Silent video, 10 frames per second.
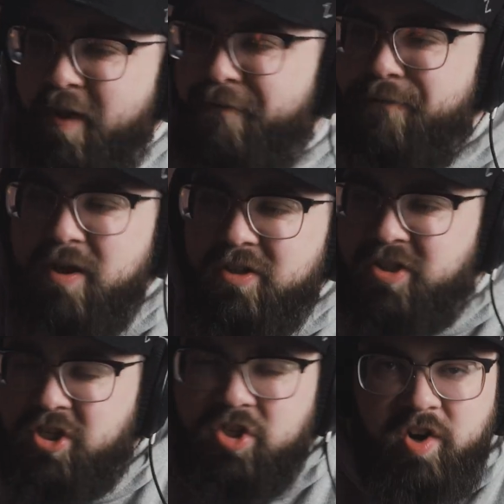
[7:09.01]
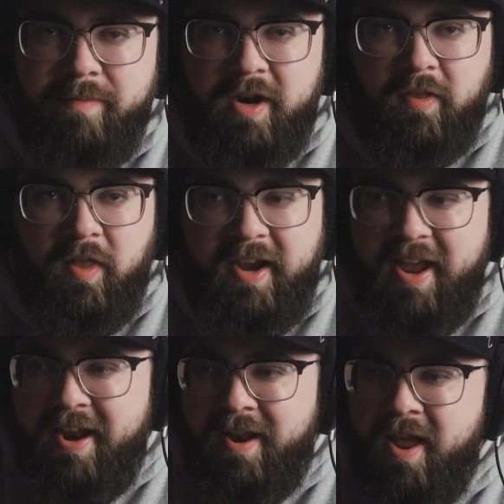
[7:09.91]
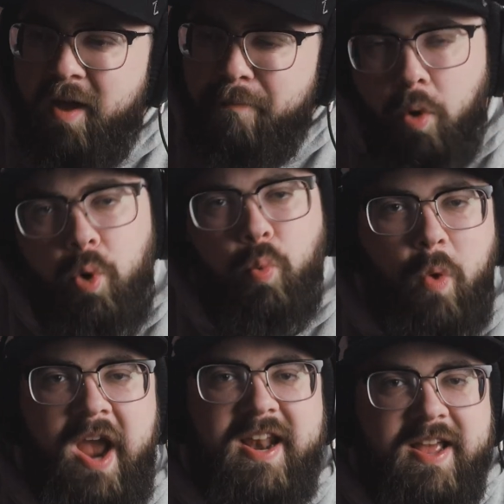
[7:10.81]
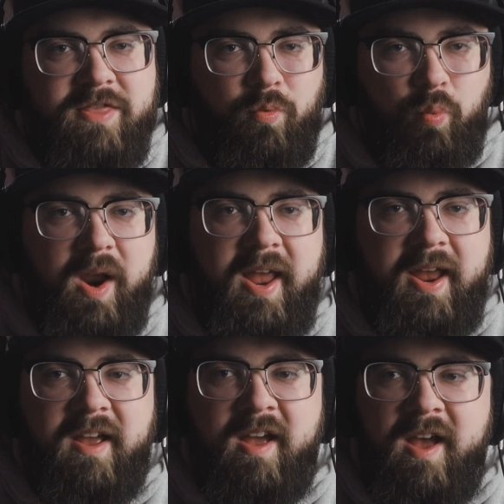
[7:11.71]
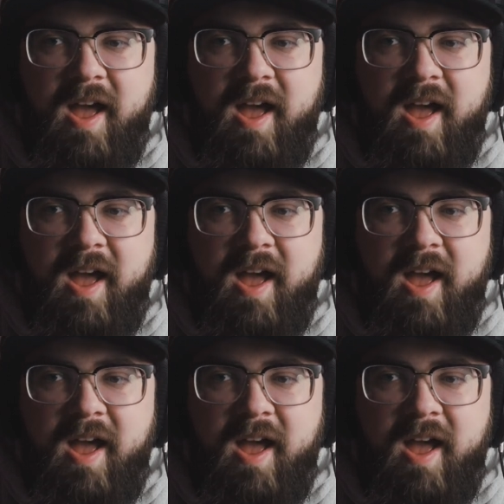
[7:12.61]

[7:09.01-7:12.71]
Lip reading: it feels distributed, like, and more weight in the rig